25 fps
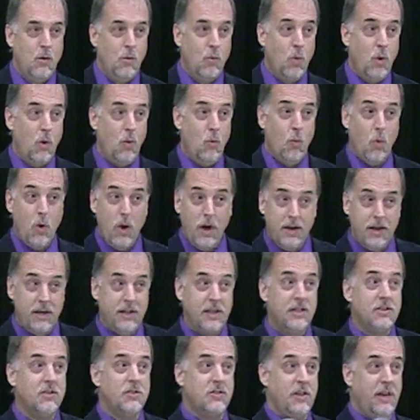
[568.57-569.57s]
One
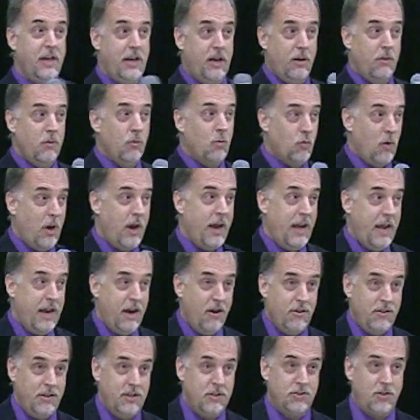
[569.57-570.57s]
is sitting right
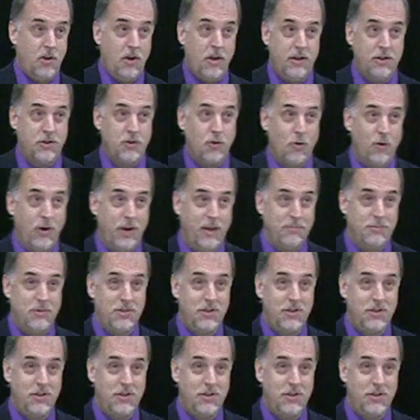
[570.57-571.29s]
here in this auditorium